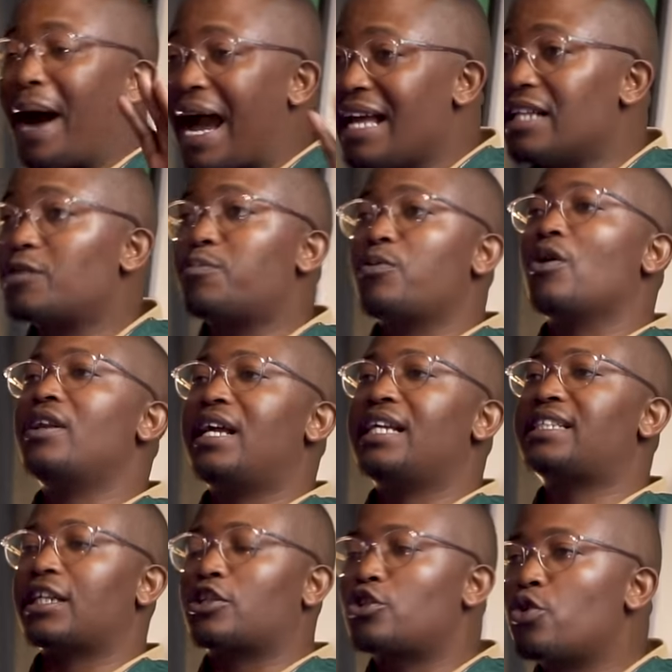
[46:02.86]
by its pure
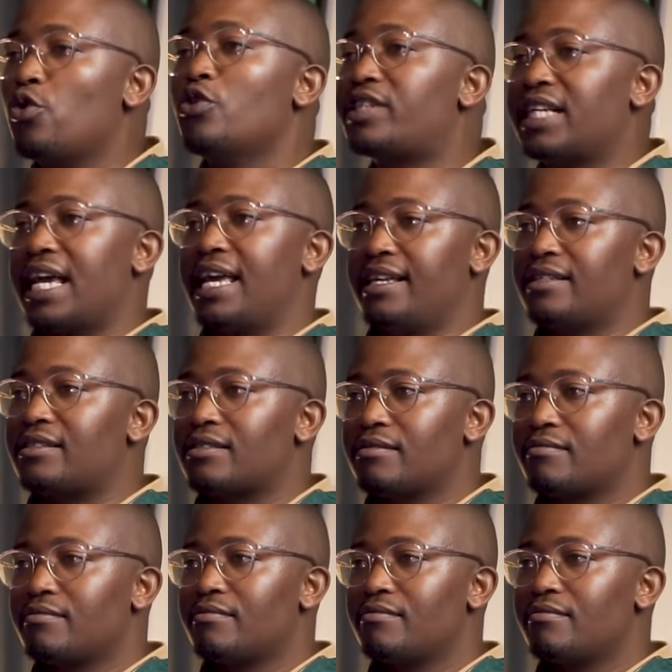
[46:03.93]
nature, 2 days,
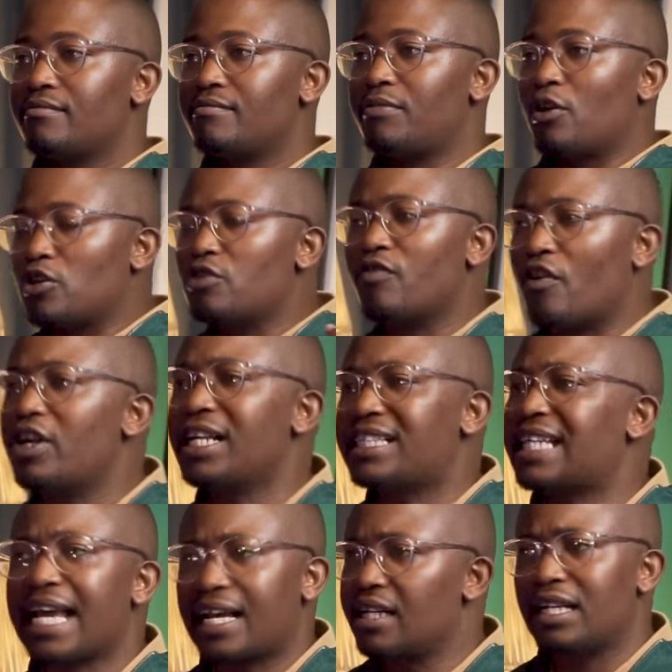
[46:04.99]
because you've already
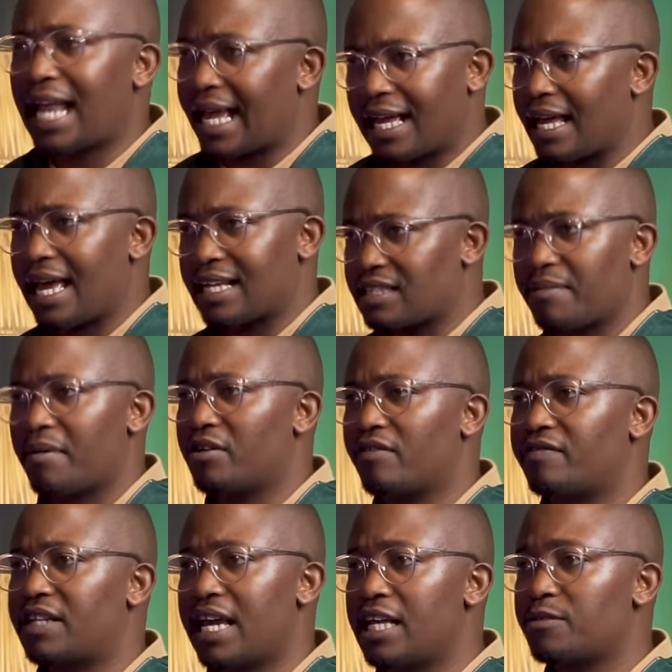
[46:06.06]
taken like X amount
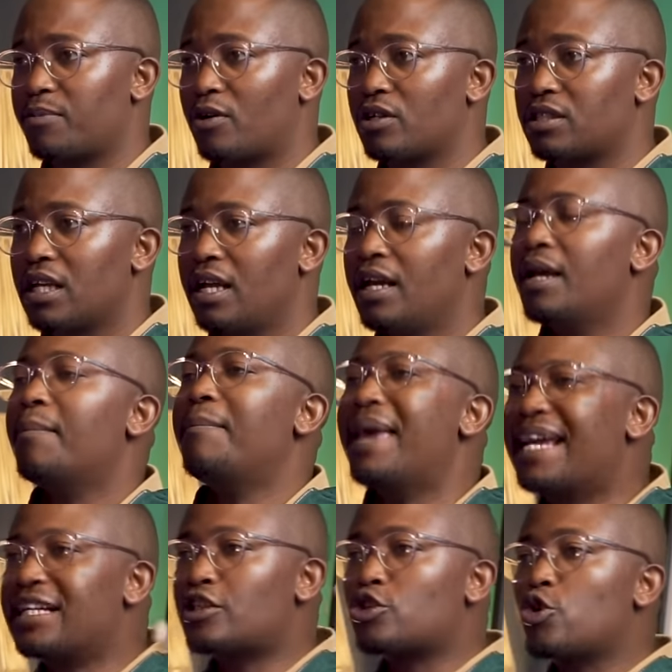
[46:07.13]
of days, because
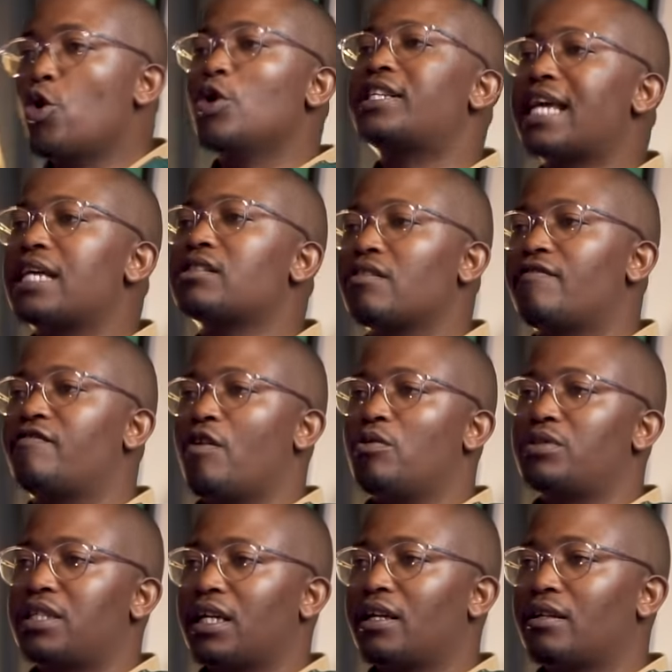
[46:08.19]
make it 2 days of
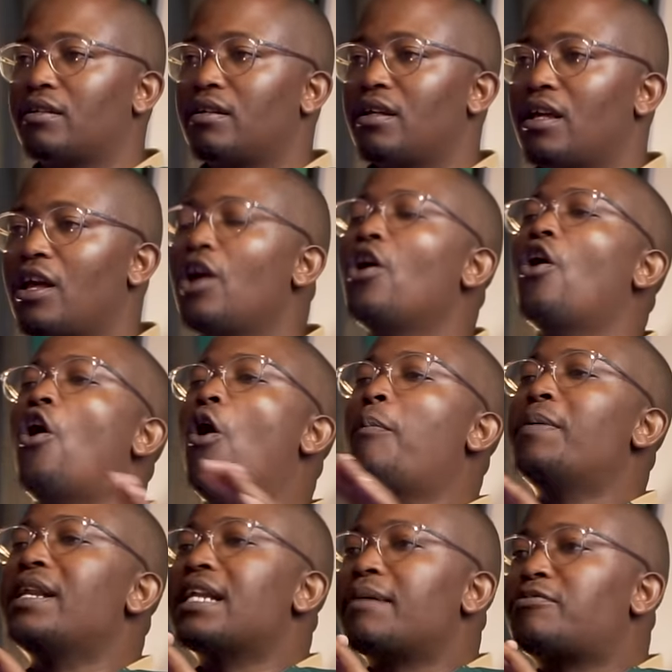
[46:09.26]
voting,
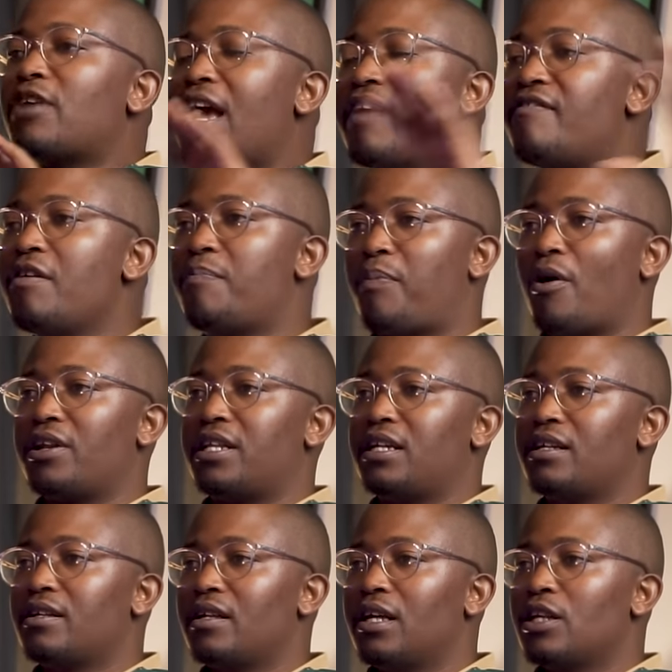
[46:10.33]
open it up to
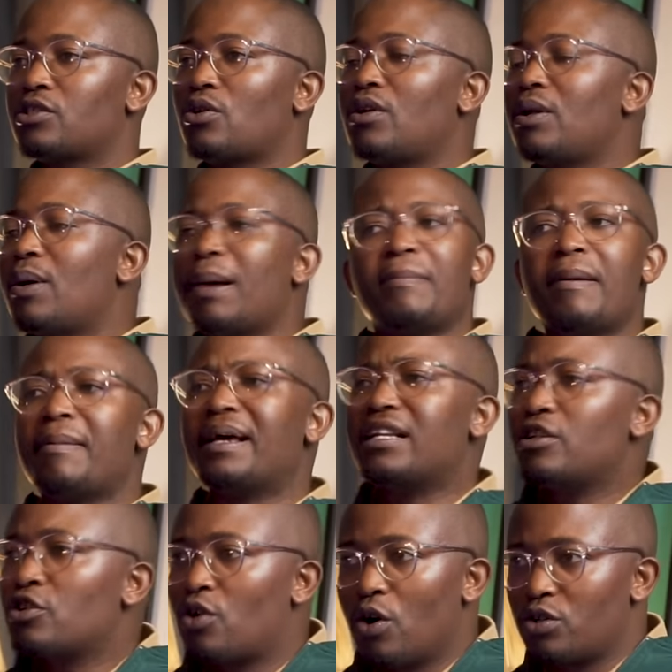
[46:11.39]
everybody. So maybe I
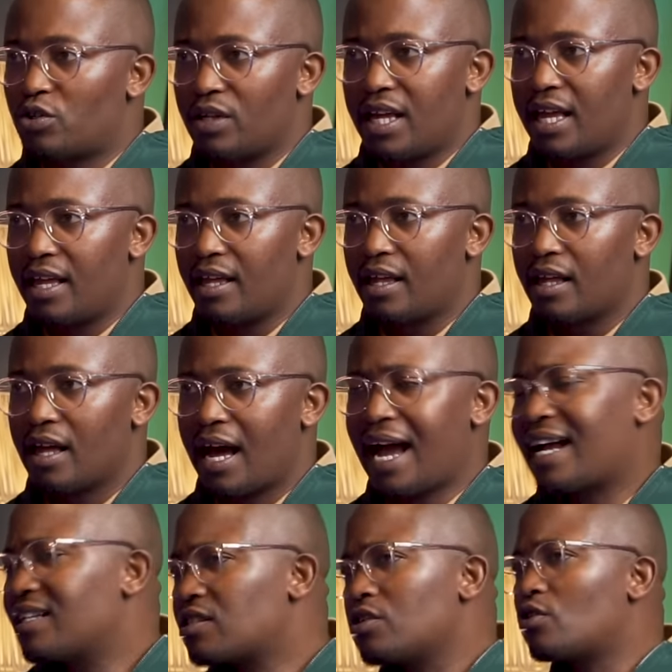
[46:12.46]
didn't go today.
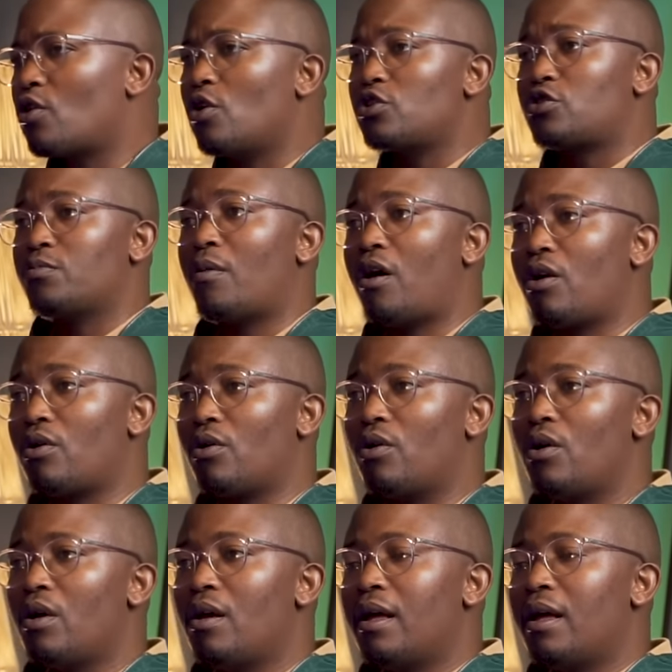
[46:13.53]
I can still go tomorrow.